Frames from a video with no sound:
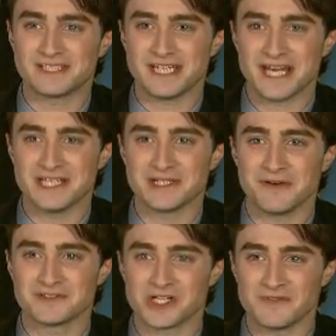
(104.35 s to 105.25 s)
teenage
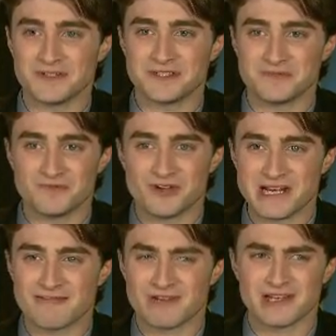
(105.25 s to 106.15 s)
love stuff is
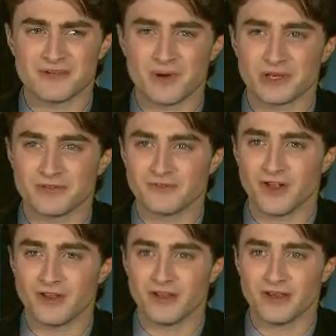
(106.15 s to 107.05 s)
really, really quite good fun.